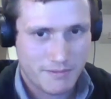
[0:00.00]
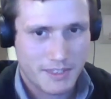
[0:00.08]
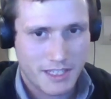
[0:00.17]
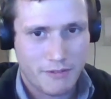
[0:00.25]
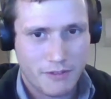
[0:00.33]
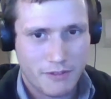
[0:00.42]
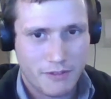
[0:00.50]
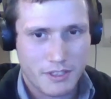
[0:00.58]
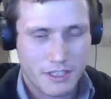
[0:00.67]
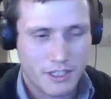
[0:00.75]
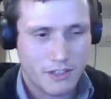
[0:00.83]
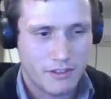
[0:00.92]
start
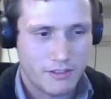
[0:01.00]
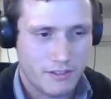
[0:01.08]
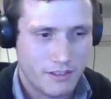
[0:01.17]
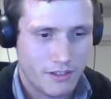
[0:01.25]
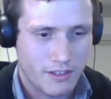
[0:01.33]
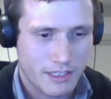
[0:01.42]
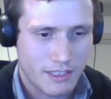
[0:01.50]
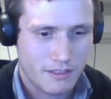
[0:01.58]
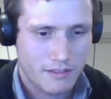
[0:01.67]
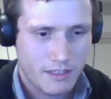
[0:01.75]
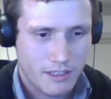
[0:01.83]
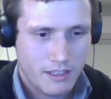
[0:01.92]
focusing on this